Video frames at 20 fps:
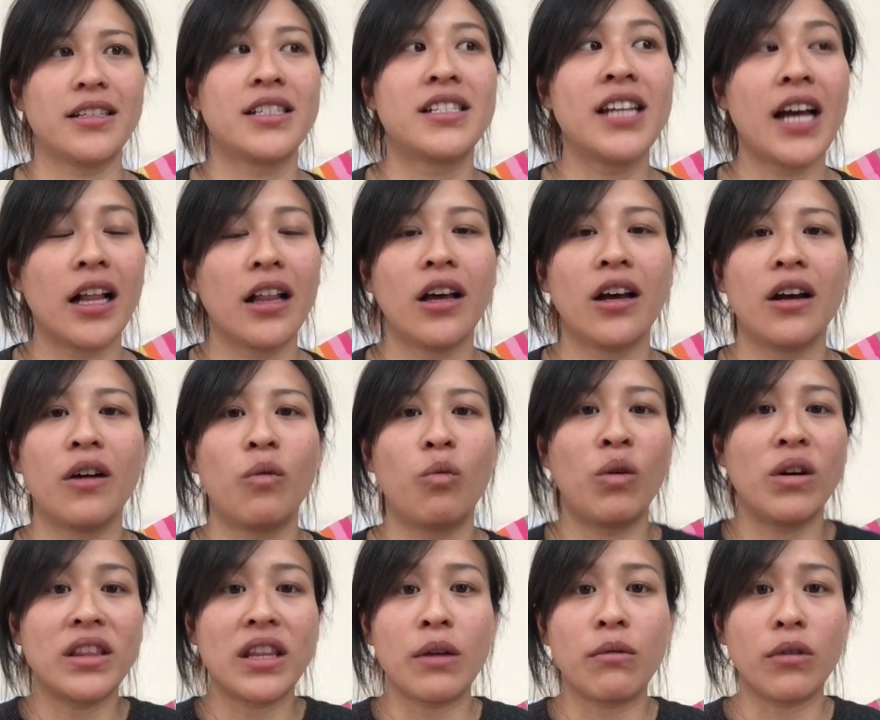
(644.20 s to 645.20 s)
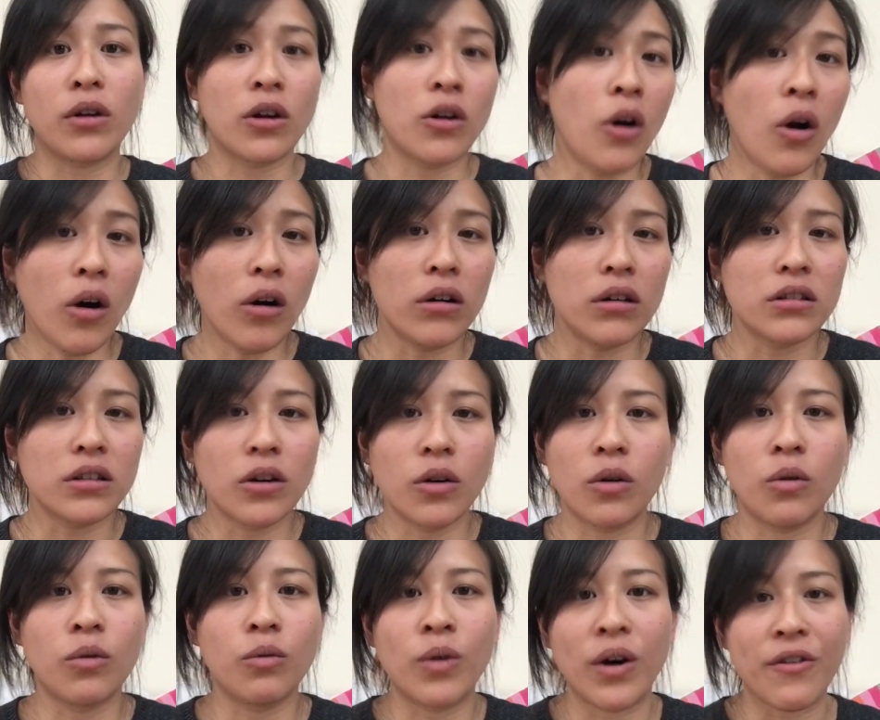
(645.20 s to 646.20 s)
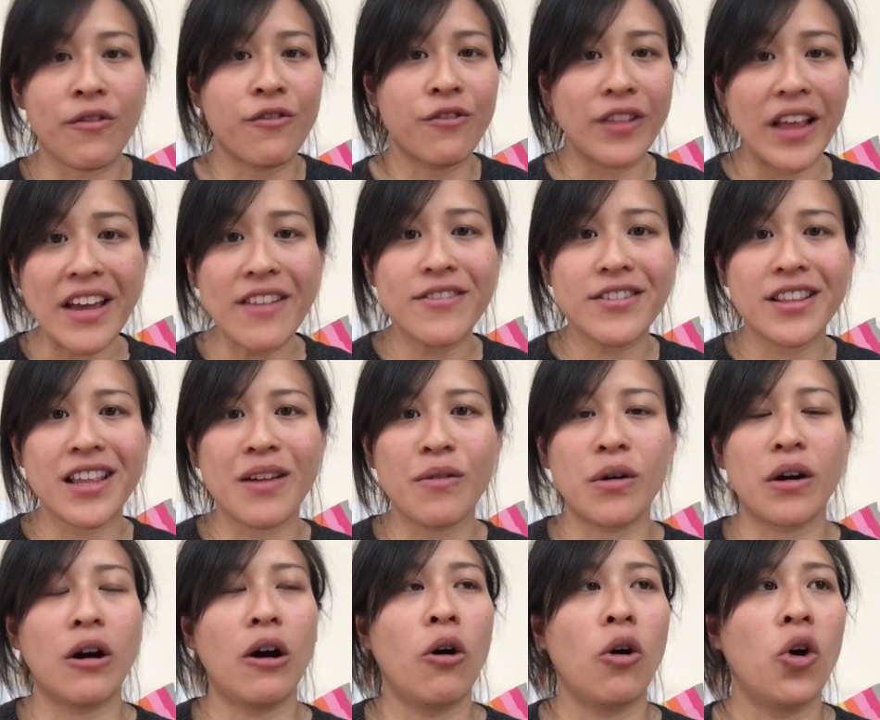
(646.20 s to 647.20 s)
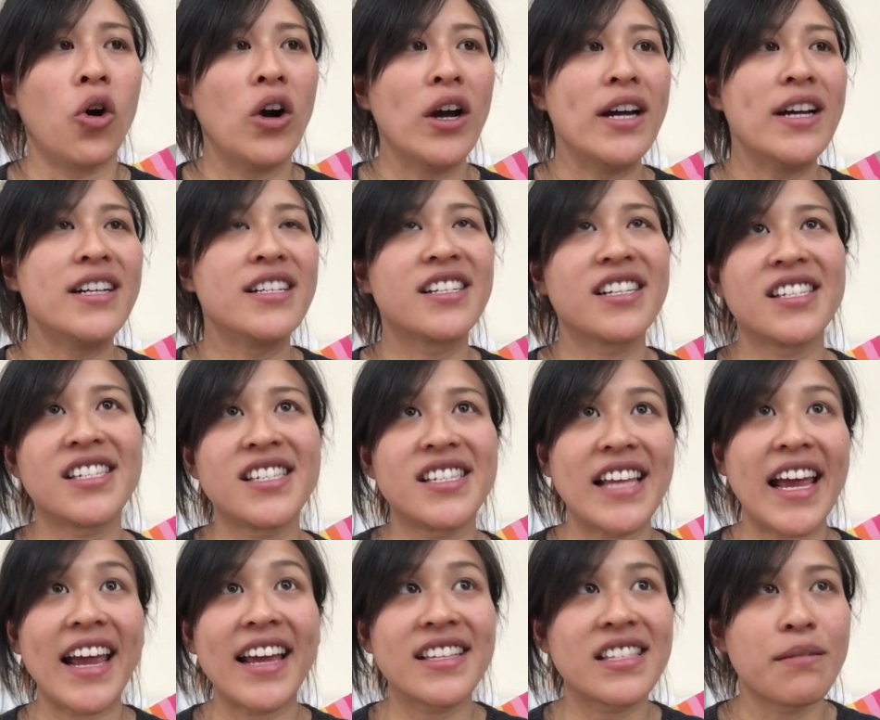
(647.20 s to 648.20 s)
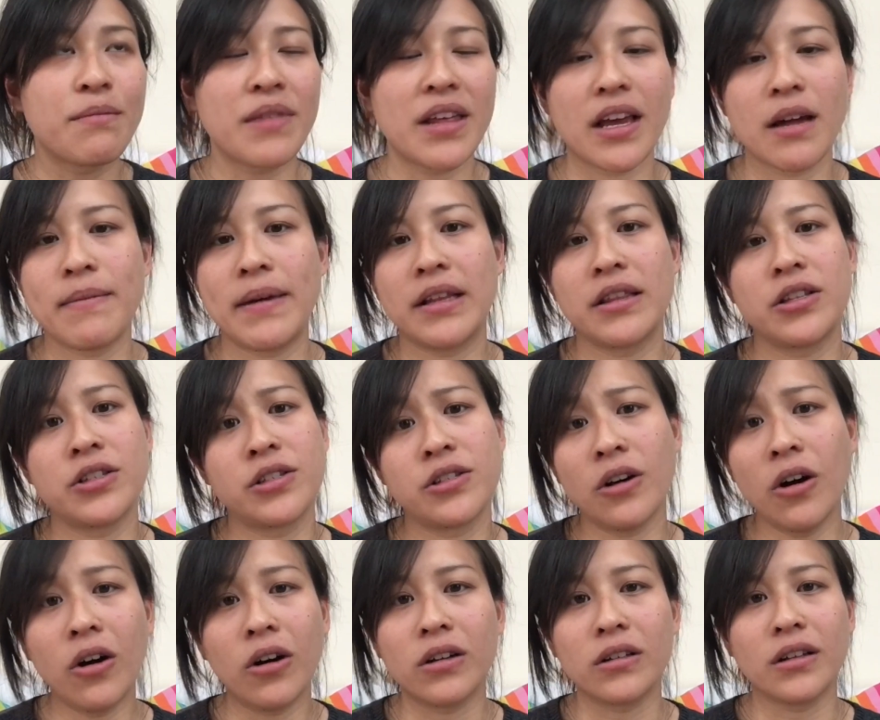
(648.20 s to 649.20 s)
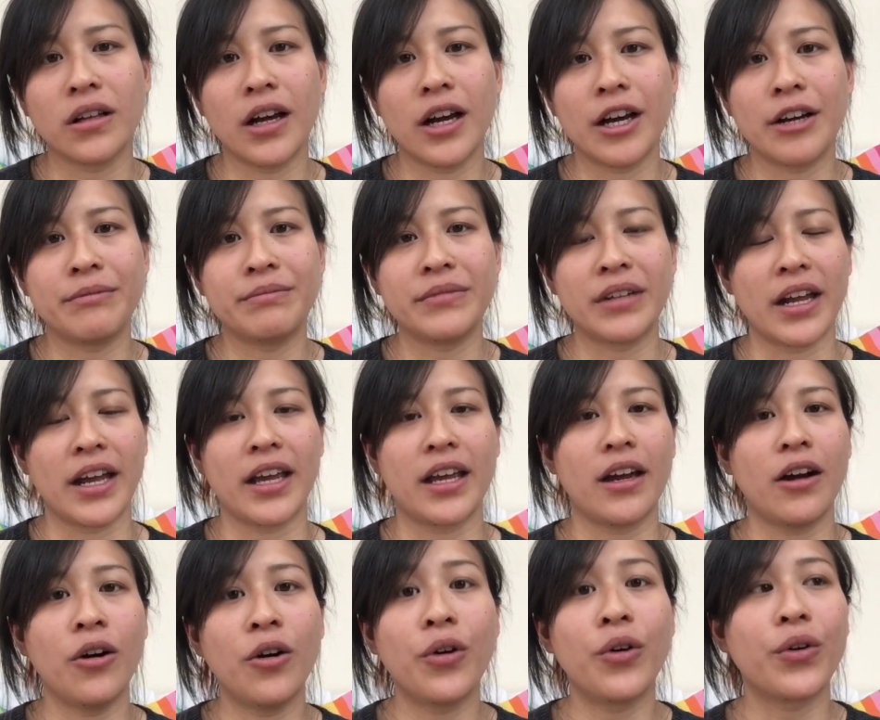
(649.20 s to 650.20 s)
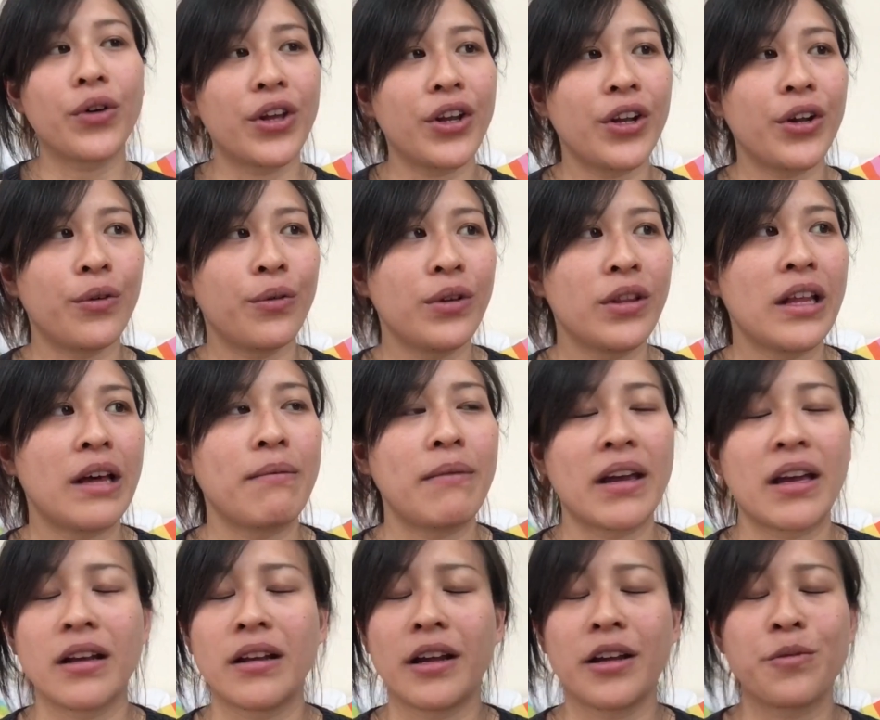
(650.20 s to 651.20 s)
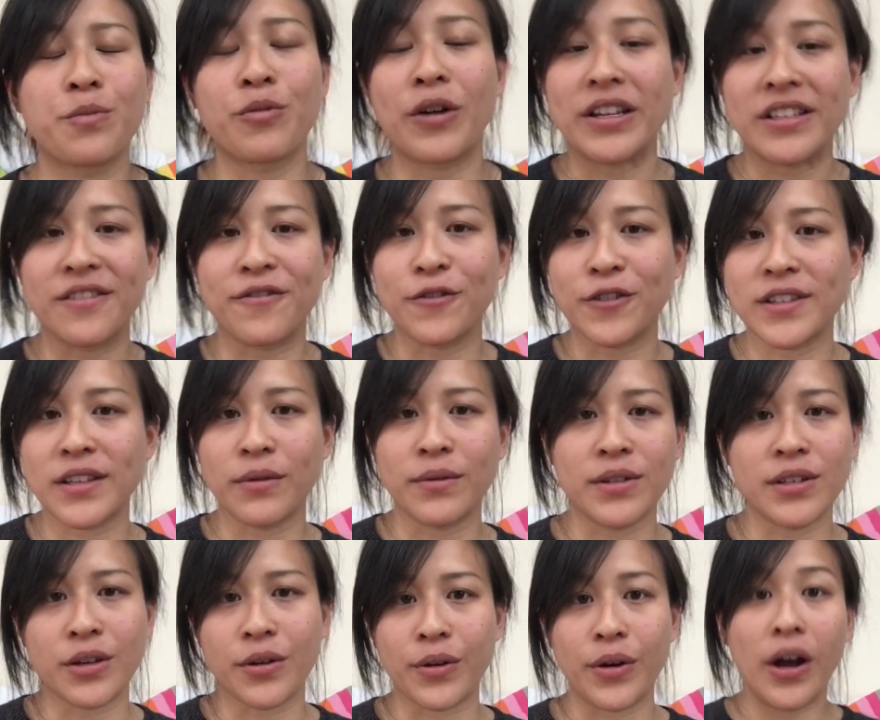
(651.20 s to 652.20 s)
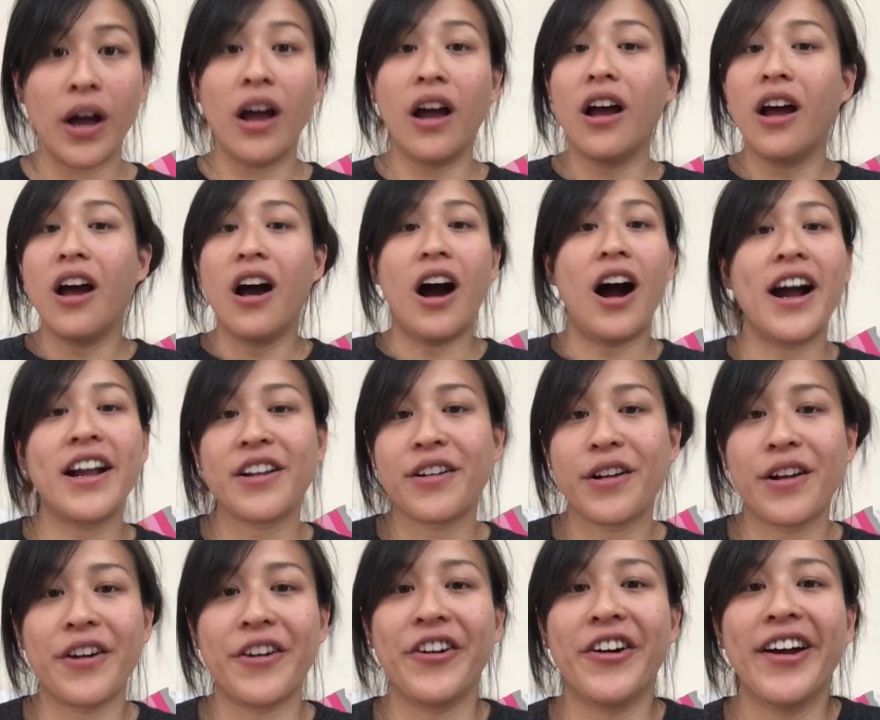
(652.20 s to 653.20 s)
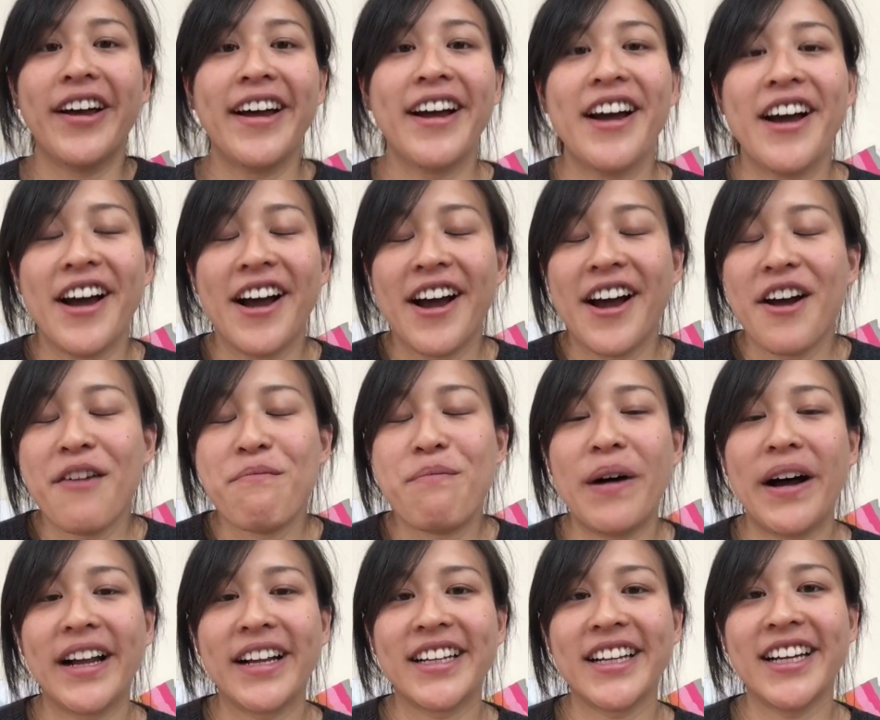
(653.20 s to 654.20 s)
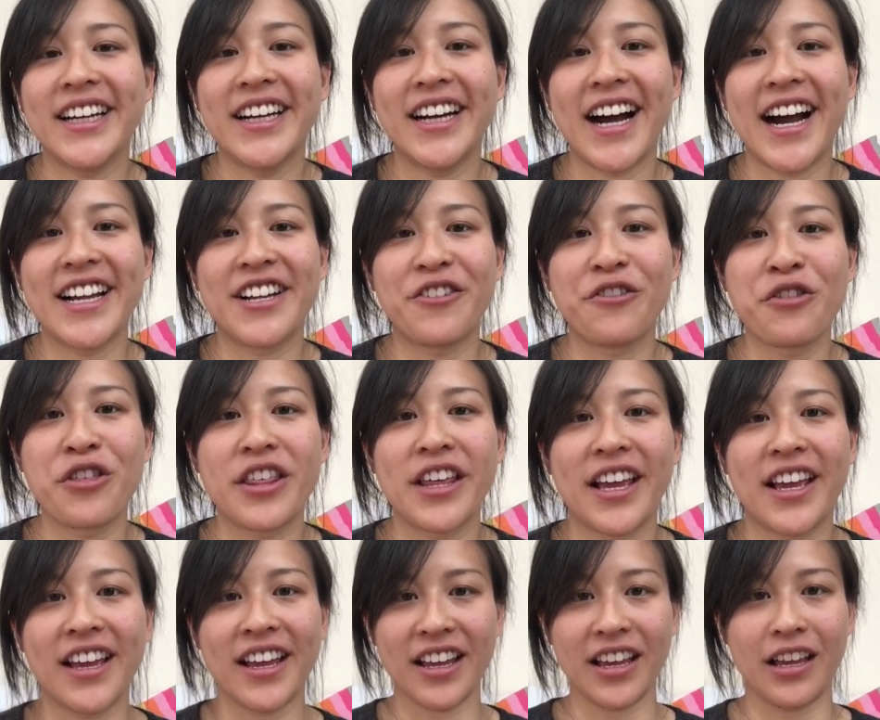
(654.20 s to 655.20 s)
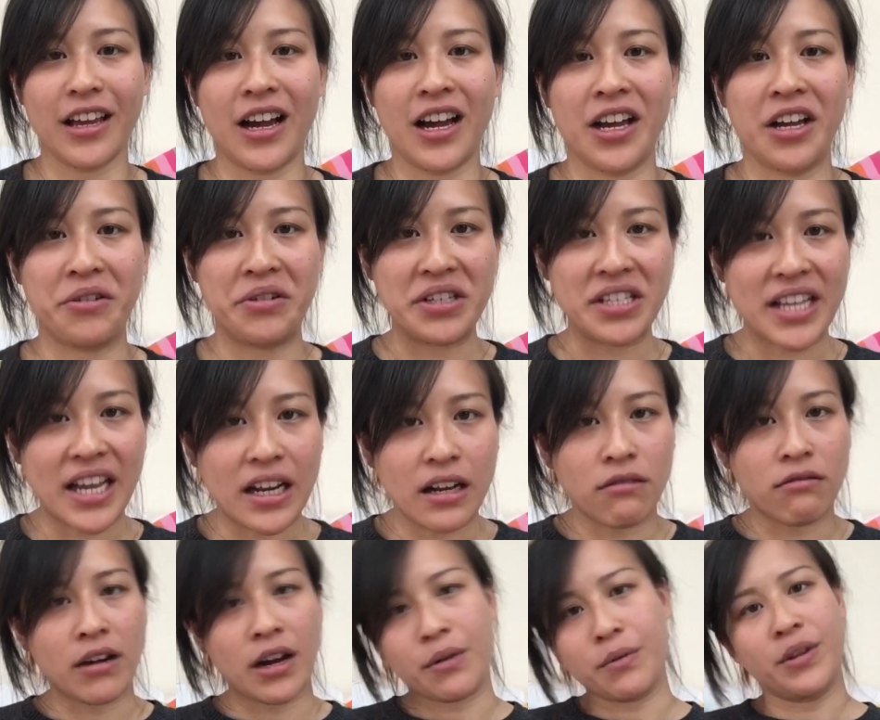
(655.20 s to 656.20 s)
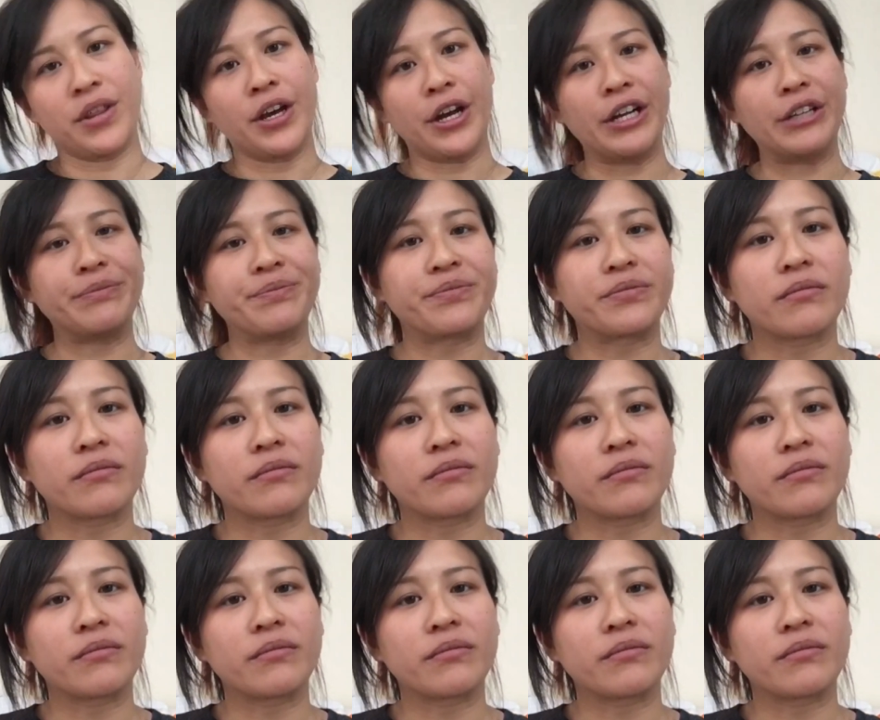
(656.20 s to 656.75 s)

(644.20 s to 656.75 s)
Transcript: tell her what they were called or what flavor they were, or just say something about the doll, like, oh, you know, wouldn't that make a nice present for someone? So I don't know, but I don't think I always get it right with her.